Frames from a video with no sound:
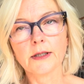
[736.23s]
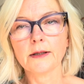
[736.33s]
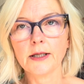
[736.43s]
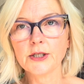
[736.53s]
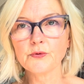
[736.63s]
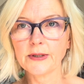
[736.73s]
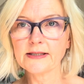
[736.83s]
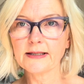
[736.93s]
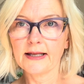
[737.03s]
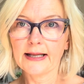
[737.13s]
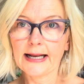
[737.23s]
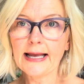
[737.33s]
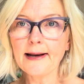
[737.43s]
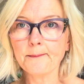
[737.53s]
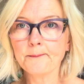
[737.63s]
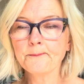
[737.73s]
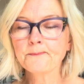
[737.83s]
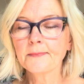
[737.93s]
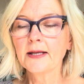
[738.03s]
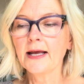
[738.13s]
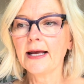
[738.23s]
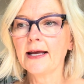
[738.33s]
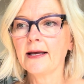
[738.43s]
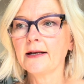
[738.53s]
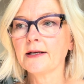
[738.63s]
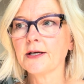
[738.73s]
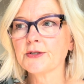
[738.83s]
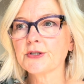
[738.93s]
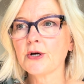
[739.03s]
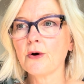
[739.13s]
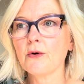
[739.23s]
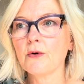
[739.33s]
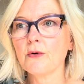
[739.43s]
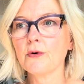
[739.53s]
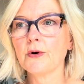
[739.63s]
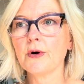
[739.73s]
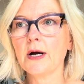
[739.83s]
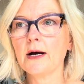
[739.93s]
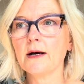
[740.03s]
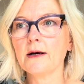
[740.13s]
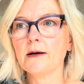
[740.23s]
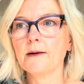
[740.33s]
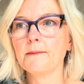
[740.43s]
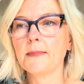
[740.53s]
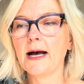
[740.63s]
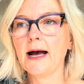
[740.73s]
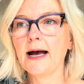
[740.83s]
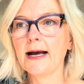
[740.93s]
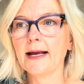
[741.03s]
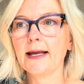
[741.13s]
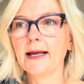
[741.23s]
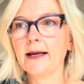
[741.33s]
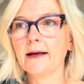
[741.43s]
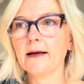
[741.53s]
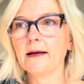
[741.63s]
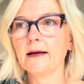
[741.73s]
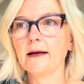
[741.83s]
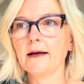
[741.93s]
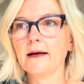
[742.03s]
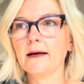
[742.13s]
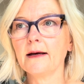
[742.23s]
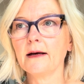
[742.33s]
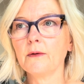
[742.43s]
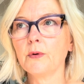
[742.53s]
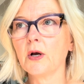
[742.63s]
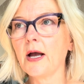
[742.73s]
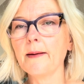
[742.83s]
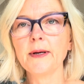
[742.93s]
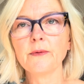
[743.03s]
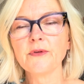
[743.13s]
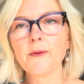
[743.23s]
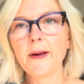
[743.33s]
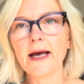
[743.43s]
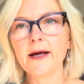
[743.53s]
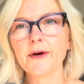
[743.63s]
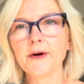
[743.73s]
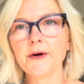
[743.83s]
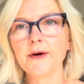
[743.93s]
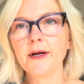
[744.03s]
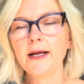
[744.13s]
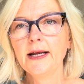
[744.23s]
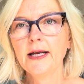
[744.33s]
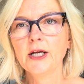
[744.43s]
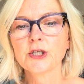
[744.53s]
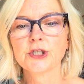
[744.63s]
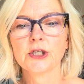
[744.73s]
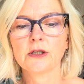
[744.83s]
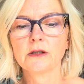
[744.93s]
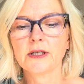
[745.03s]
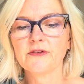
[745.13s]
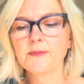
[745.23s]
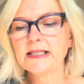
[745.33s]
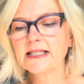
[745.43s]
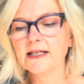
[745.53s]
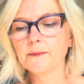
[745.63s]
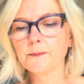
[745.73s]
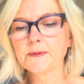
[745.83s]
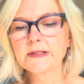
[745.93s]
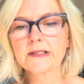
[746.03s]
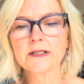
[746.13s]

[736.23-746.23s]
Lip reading: each Wednesday that I can. And so I will come in with a pattern. She'll give me tips.